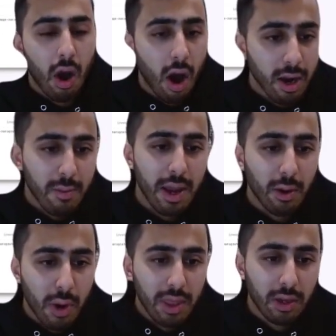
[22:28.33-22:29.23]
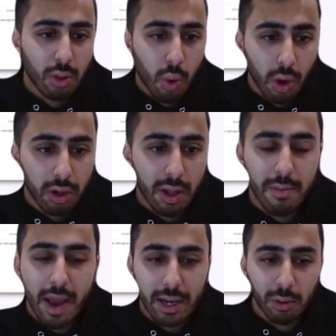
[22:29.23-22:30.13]
automate away the toil and
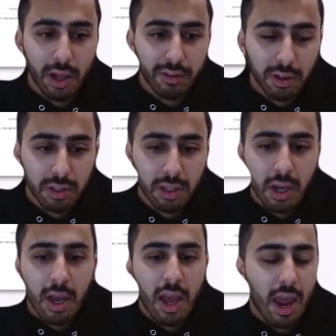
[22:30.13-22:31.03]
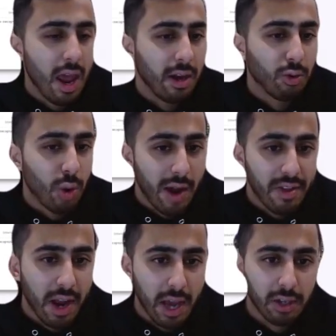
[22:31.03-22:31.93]
manual efforts, and drive
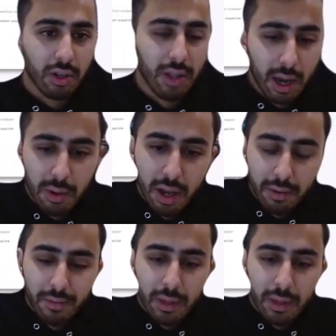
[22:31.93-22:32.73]
that action that way.